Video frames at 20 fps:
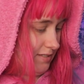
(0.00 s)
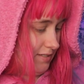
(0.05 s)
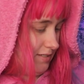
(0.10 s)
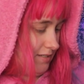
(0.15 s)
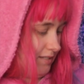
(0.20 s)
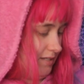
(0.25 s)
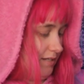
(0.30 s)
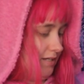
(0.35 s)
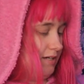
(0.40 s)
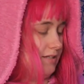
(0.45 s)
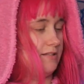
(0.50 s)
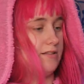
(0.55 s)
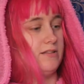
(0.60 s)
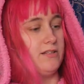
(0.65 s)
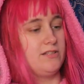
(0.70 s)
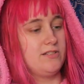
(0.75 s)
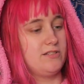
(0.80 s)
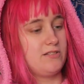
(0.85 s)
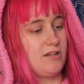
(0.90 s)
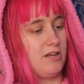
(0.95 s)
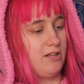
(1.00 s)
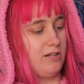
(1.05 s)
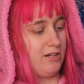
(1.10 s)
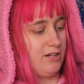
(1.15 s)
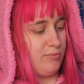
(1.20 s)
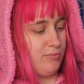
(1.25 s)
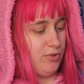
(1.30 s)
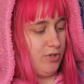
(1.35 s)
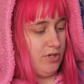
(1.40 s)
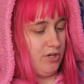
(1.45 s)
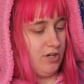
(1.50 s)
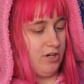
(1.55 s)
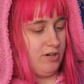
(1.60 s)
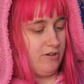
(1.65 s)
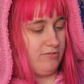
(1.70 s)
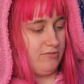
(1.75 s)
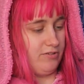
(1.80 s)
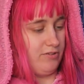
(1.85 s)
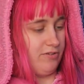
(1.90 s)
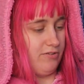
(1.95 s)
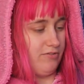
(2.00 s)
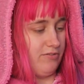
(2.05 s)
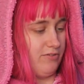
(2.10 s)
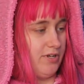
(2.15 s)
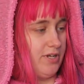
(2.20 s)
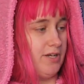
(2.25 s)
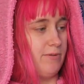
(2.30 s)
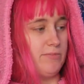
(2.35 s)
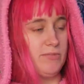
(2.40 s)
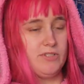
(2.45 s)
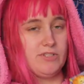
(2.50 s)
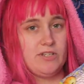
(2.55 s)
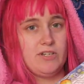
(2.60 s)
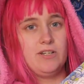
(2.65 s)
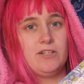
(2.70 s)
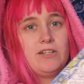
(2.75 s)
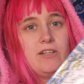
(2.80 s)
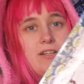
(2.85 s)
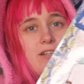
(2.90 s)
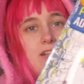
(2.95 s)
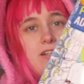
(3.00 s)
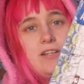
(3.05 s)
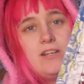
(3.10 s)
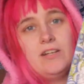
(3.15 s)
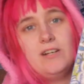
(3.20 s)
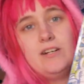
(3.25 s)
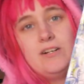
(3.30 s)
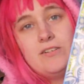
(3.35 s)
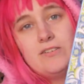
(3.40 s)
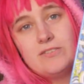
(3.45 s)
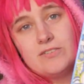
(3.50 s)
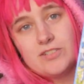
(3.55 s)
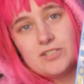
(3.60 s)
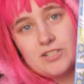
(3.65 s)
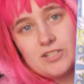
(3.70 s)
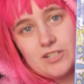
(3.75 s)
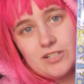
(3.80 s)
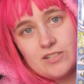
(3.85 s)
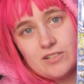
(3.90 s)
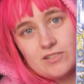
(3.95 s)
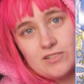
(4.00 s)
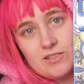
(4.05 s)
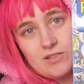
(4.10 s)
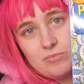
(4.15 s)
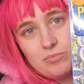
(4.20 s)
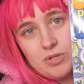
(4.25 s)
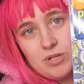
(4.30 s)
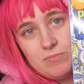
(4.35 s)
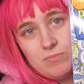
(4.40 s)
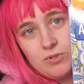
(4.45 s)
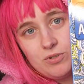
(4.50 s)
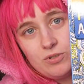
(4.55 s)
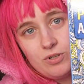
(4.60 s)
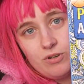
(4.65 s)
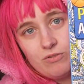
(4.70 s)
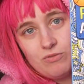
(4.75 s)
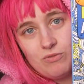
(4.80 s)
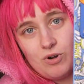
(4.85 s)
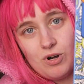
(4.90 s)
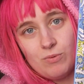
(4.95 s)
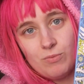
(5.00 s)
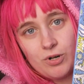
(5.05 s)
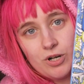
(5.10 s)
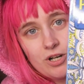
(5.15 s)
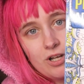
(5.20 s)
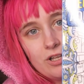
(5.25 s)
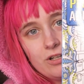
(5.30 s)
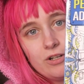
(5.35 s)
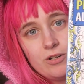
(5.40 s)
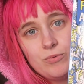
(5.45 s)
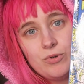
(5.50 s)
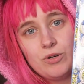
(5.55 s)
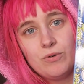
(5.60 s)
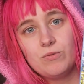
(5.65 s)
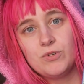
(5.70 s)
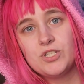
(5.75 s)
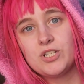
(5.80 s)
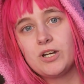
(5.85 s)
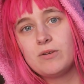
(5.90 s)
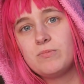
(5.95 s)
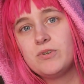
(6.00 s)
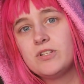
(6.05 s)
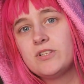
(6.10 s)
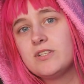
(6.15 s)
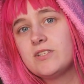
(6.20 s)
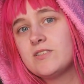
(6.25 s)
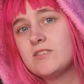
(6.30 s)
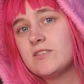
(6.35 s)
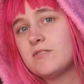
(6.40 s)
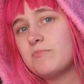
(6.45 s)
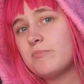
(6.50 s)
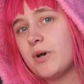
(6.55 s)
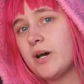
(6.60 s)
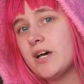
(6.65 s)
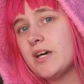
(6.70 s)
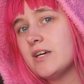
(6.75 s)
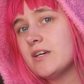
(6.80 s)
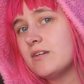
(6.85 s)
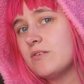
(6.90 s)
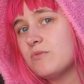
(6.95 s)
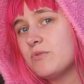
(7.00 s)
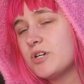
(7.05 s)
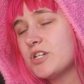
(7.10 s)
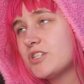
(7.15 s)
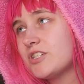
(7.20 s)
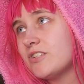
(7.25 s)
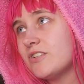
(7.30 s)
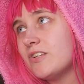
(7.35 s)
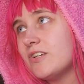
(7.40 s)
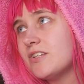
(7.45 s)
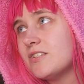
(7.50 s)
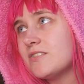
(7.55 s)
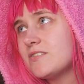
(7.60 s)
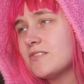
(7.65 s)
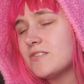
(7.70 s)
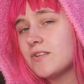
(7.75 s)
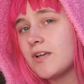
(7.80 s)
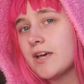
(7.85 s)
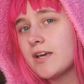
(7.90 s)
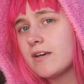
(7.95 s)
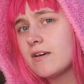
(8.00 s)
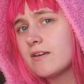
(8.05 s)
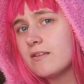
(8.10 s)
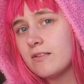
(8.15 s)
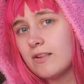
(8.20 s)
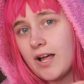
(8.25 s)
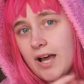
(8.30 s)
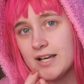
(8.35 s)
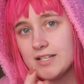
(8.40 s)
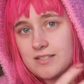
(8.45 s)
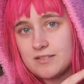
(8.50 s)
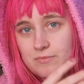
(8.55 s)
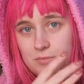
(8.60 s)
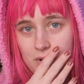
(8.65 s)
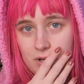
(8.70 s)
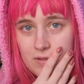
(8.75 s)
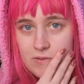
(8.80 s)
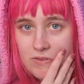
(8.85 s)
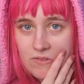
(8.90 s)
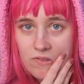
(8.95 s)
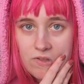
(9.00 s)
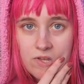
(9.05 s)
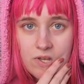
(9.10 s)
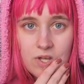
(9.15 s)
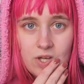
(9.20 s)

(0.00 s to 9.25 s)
I got this coloring book off of Amazon. which is The People of Walmart coloring book, which I put this in my wish list like last month.